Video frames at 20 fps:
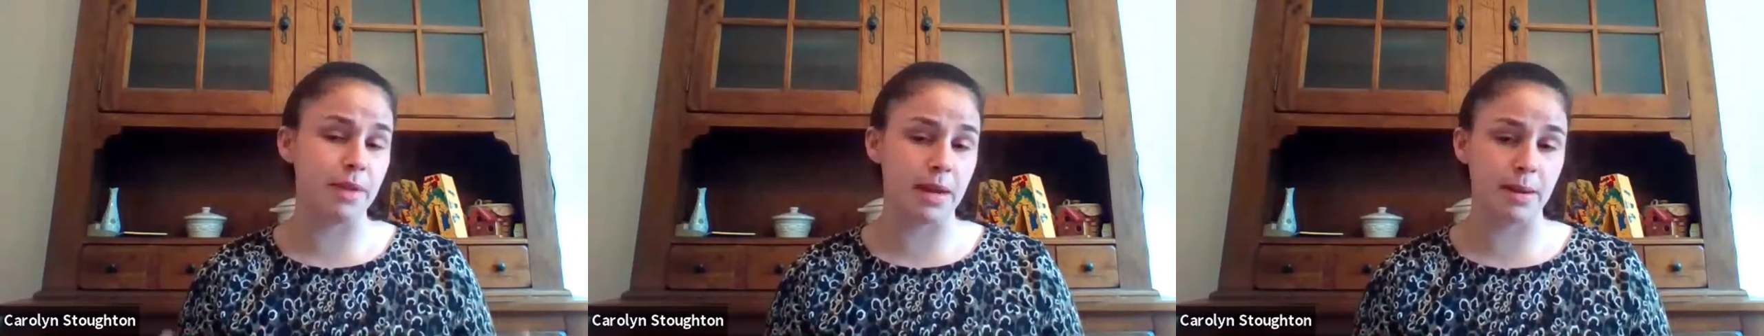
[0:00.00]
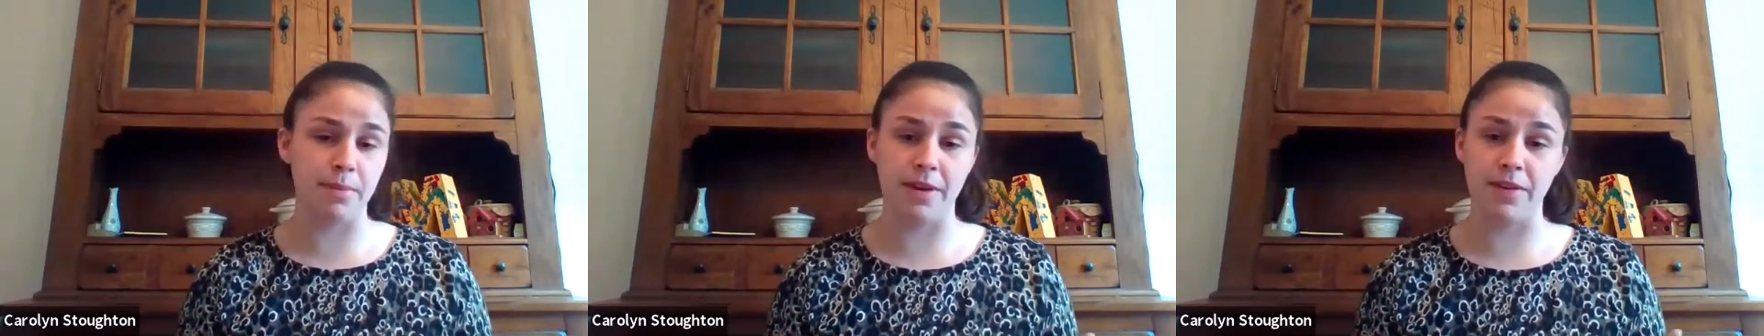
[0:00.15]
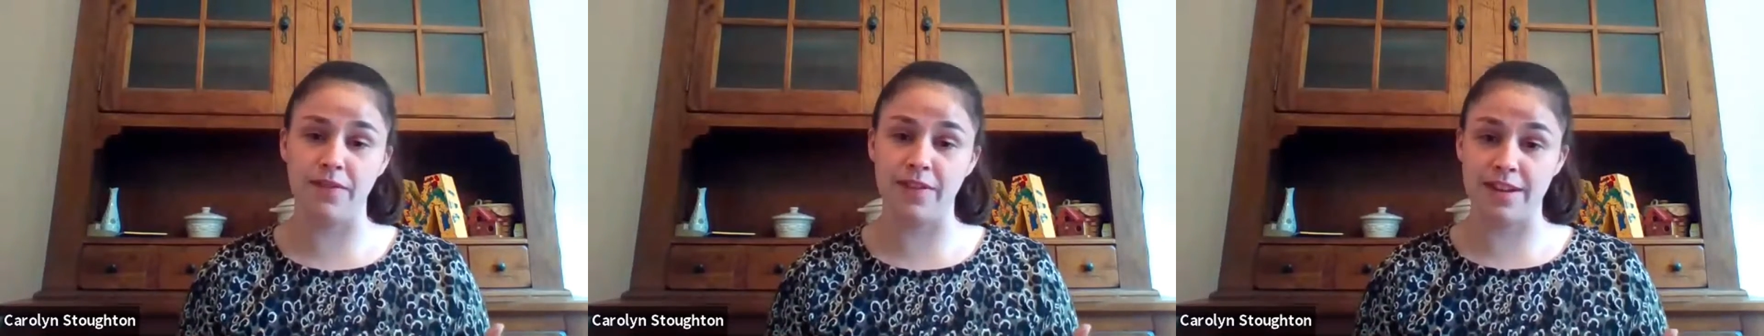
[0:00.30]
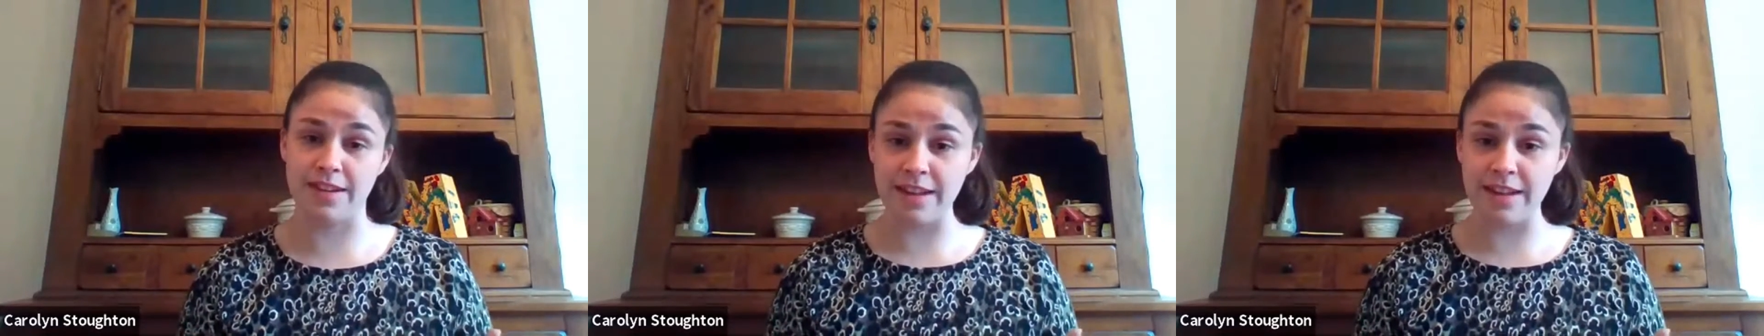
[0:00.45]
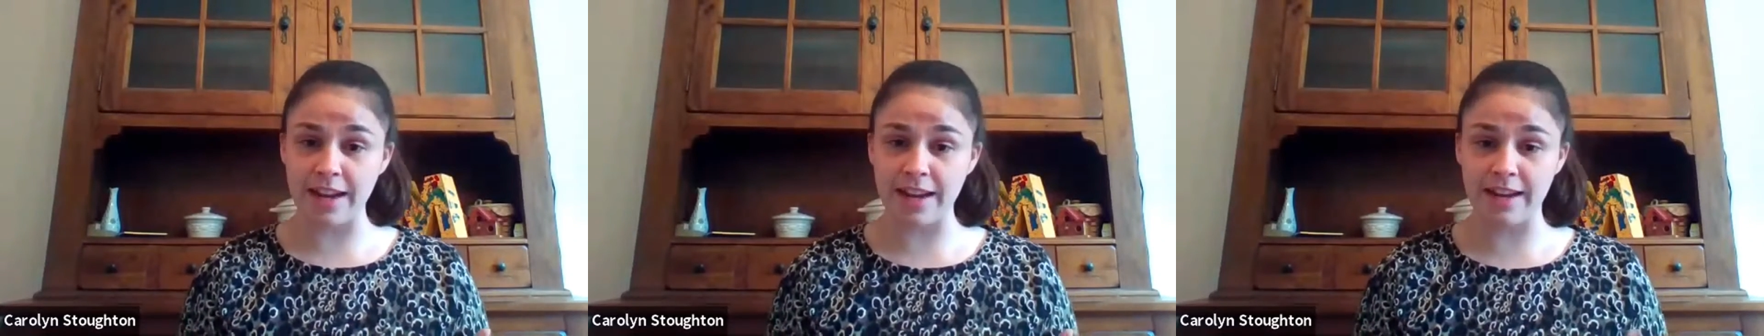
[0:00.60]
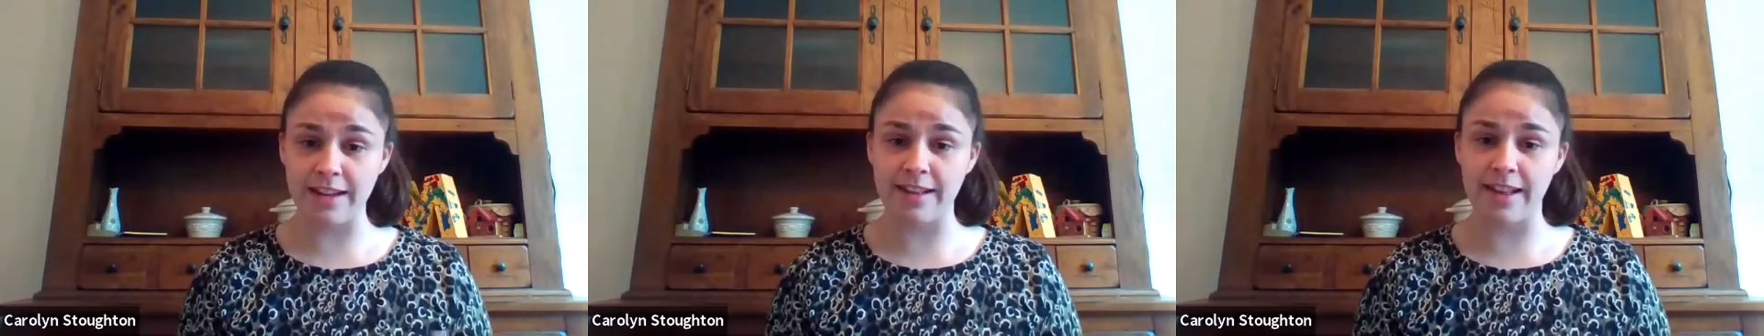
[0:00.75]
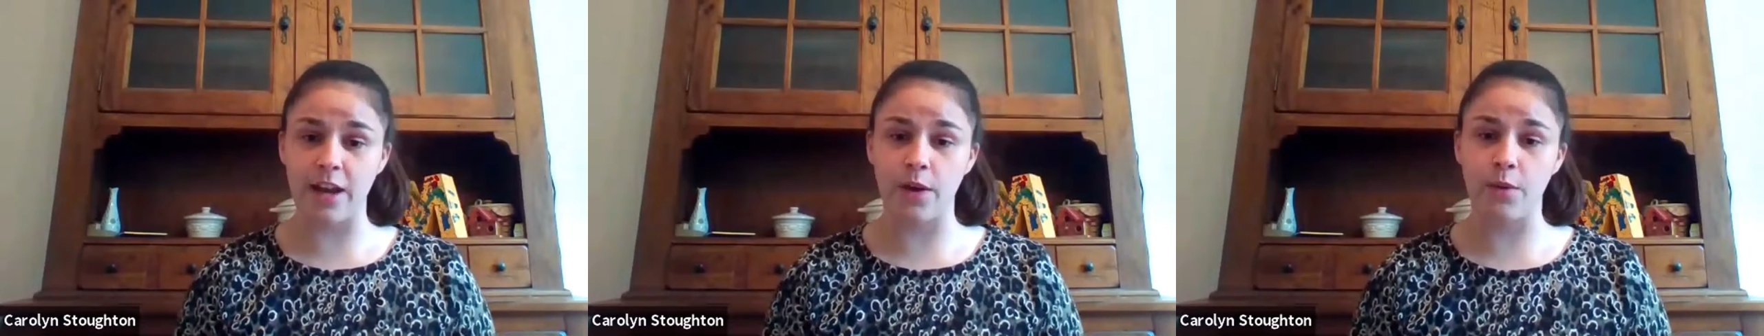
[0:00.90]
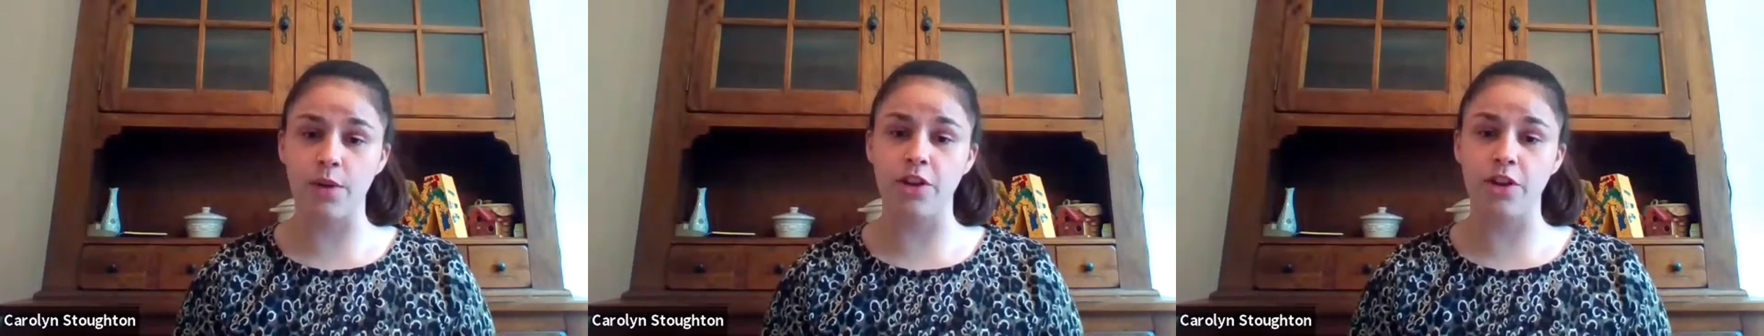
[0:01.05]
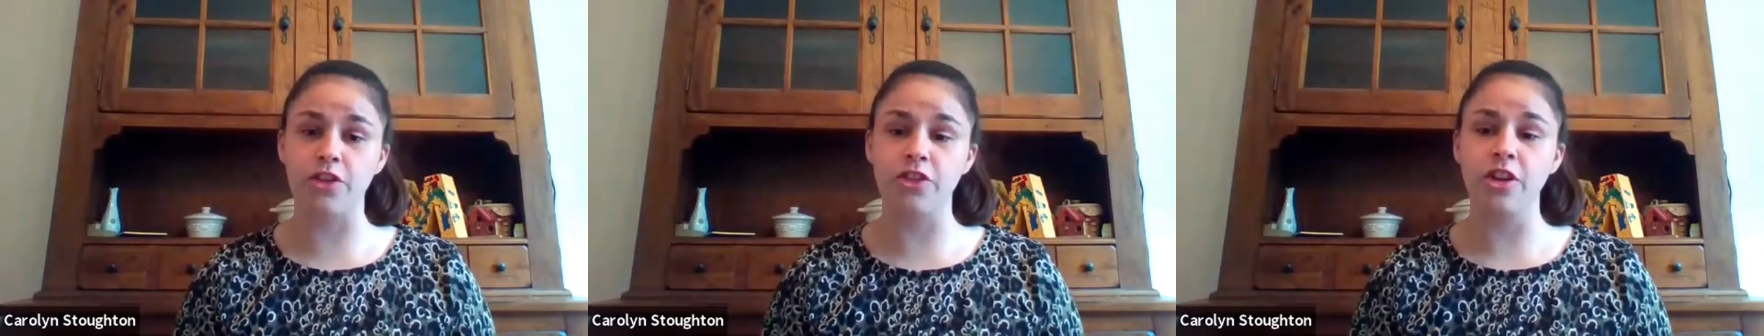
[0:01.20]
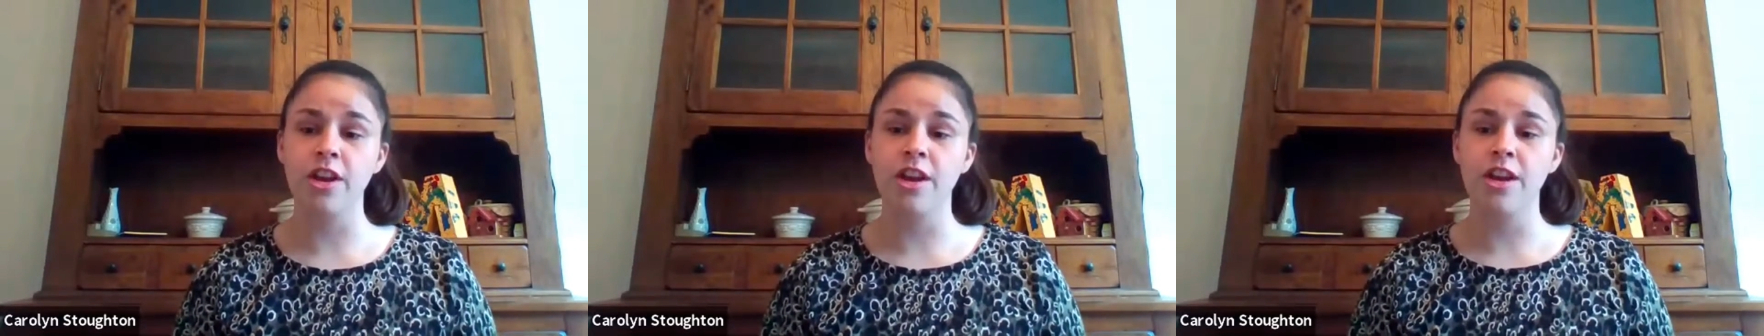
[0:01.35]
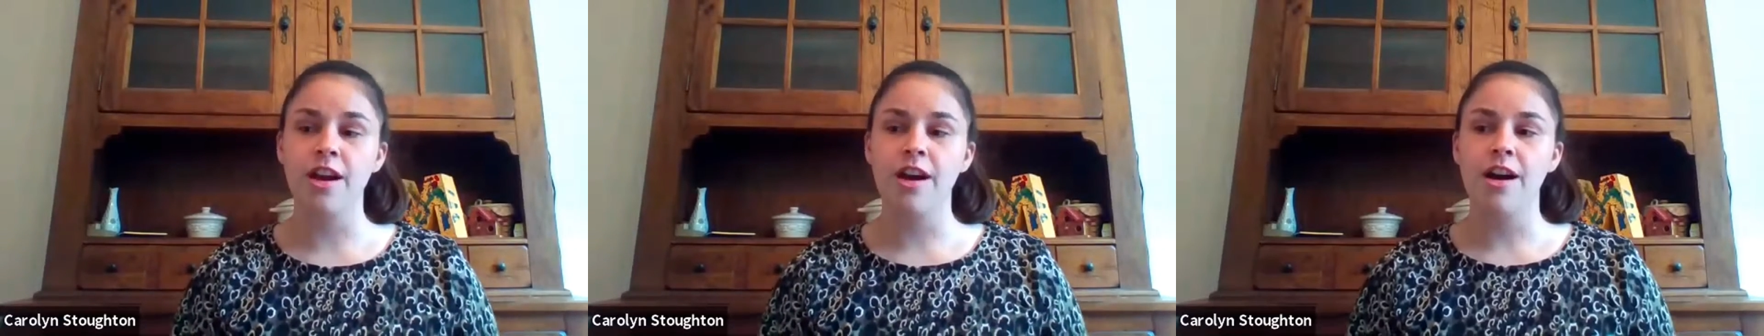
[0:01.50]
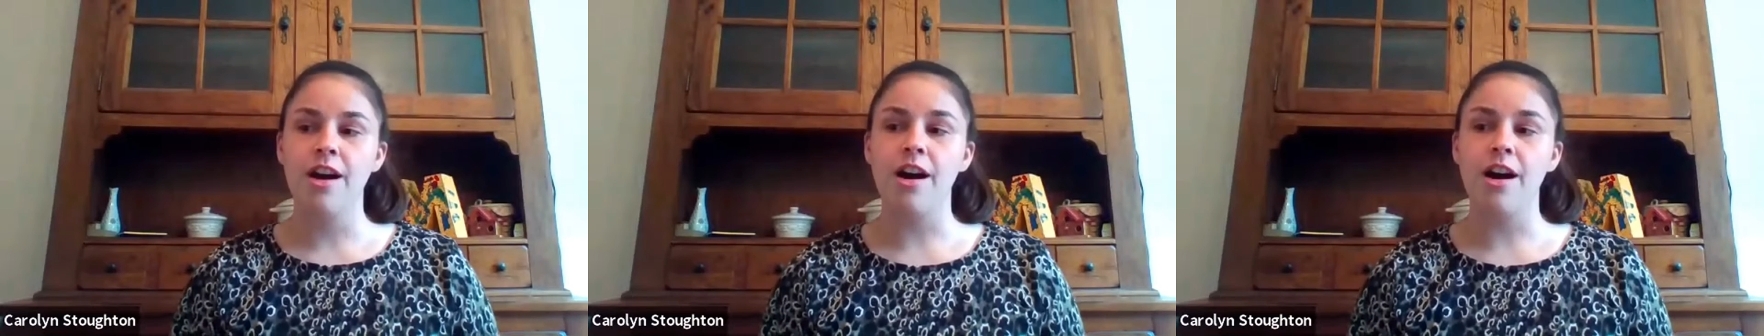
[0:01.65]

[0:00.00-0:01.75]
maybe even a second language